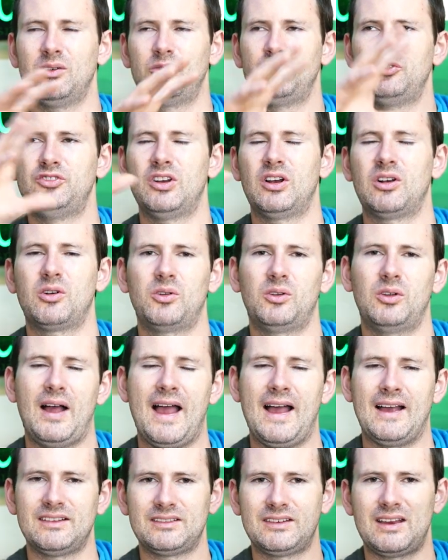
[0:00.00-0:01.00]
jungle
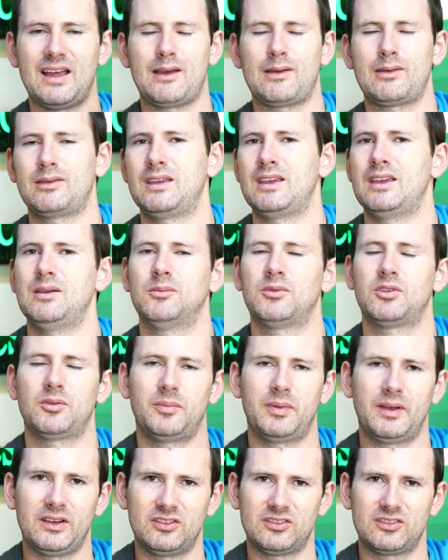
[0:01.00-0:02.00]
Aztec themed or
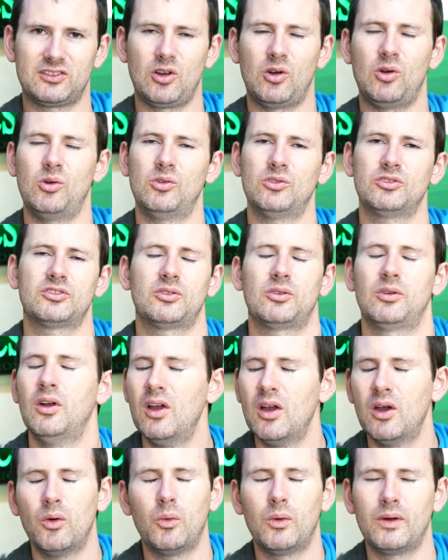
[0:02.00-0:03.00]
big skulls or
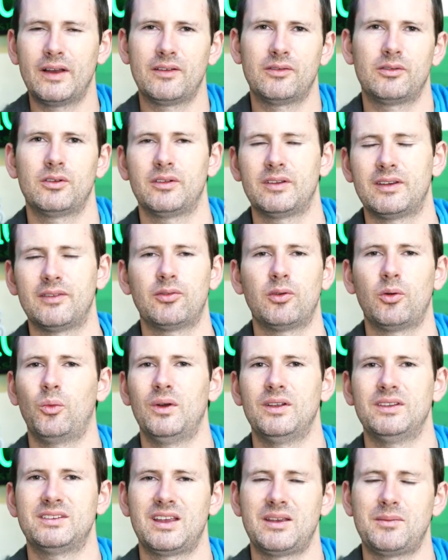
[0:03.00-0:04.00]
whatever different
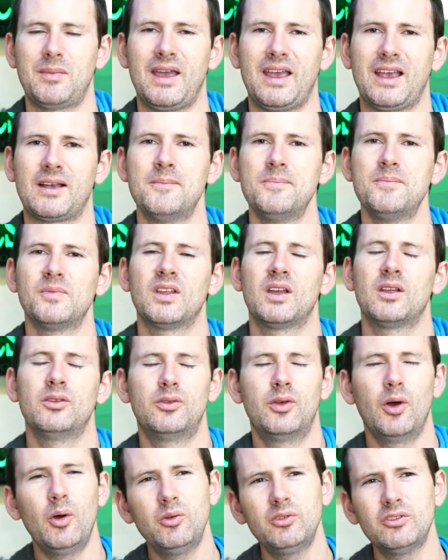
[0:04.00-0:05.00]
ones they make.
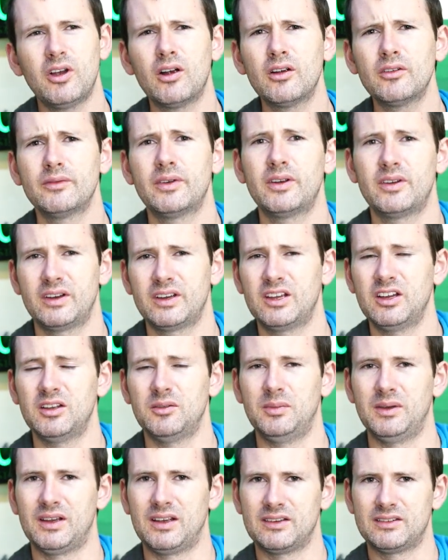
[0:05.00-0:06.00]
Those aren't very
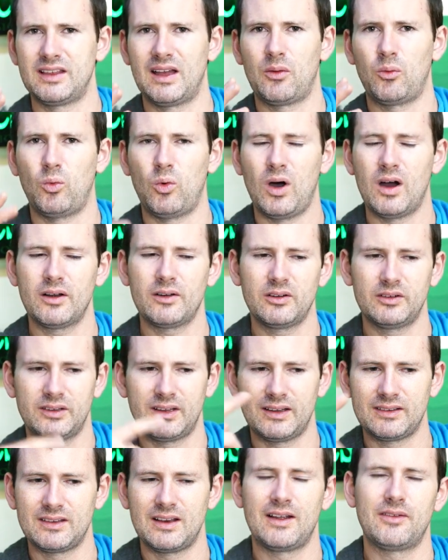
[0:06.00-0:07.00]
good because that water
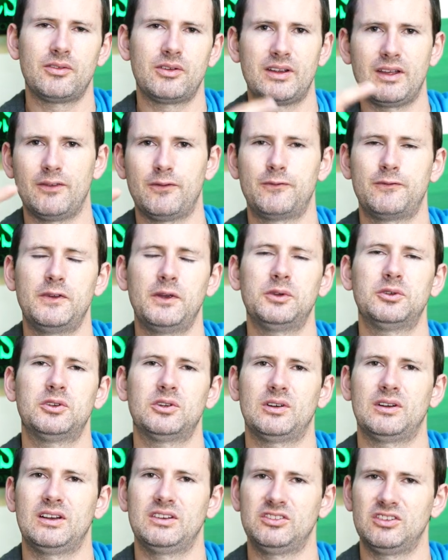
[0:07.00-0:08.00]
doesn't ever get
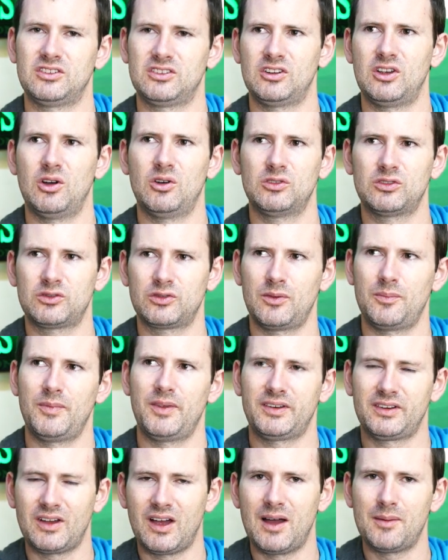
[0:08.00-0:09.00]
filtered. It just goes from
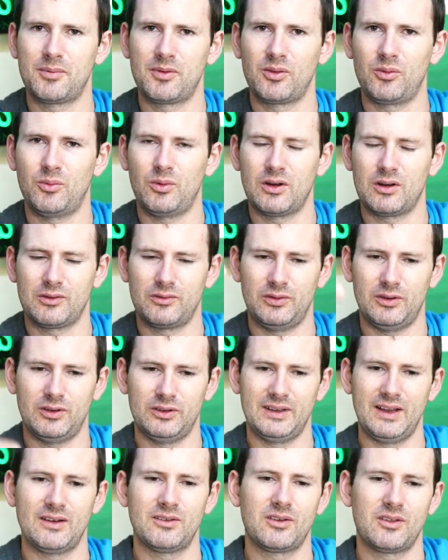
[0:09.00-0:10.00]
the top of the
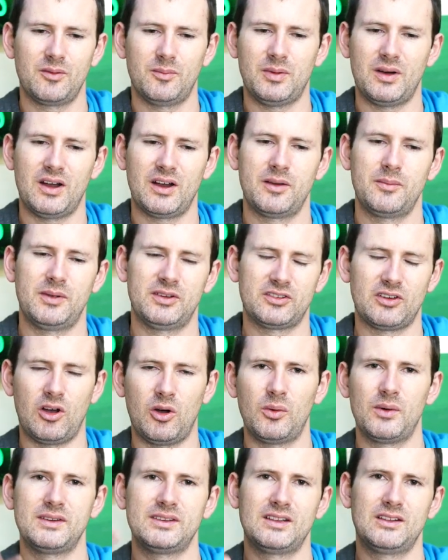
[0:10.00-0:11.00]
waterfall down to the bottom. It's
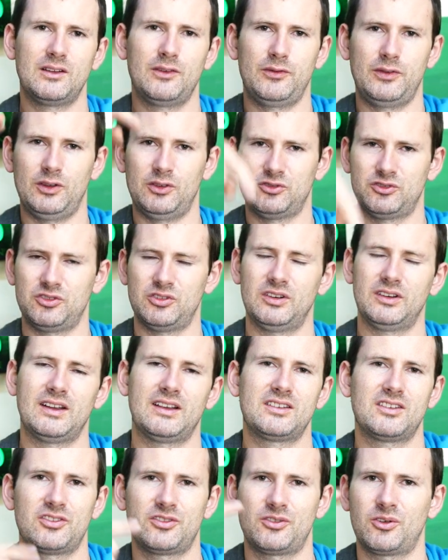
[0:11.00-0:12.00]
always in the filter. It
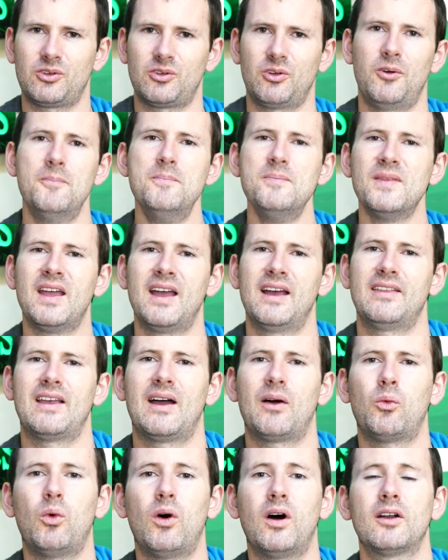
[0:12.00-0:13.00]
does a circle, and
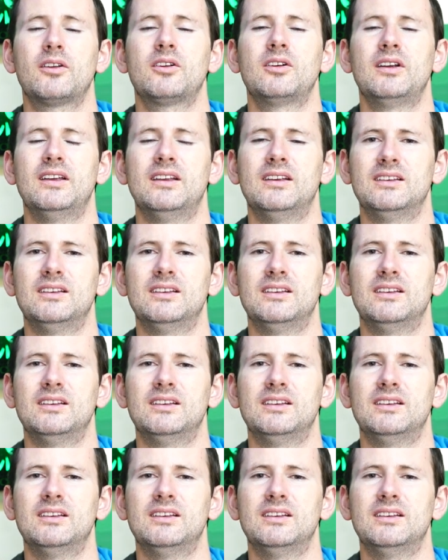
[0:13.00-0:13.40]
that water